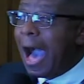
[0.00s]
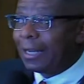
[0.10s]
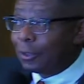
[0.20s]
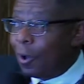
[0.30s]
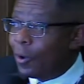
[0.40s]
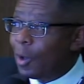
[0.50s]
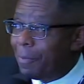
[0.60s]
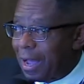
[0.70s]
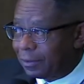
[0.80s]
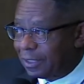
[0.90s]
talk
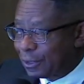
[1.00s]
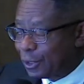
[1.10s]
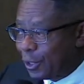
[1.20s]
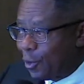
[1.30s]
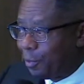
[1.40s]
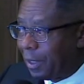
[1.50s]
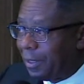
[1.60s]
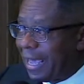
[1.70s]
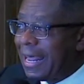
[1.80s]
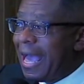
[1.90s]
about this sermon
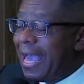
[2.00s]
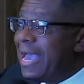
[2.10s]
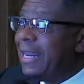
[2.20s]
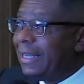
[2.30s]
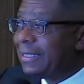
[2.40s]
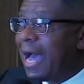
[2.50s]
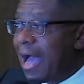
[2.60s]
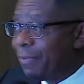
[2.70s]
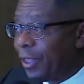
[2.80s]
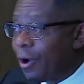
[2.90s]
that
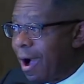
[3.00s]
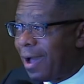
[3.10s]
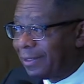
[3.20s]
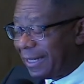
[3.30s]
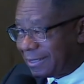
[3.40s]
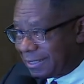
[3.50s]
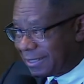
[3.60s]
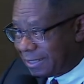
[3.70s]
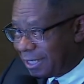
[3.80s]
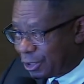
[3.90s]
anytime there are
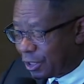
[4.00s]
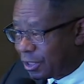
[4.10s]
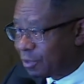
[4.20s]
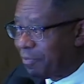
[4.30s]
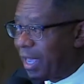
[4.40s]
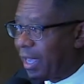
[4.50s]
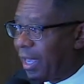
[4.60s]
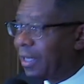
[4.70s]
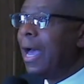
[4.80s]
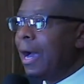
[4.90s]
decisions
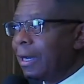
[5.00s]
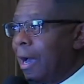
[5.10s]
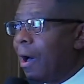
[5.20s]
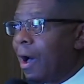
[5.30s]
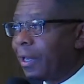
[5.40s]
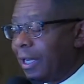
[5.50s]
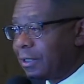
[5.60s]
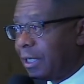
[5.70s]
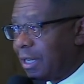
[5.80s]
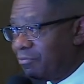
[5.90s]
made, God is
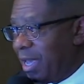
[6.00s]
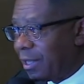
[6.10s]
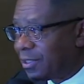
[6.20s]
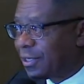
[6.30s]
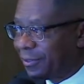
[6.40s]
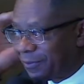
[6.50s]
in the midst.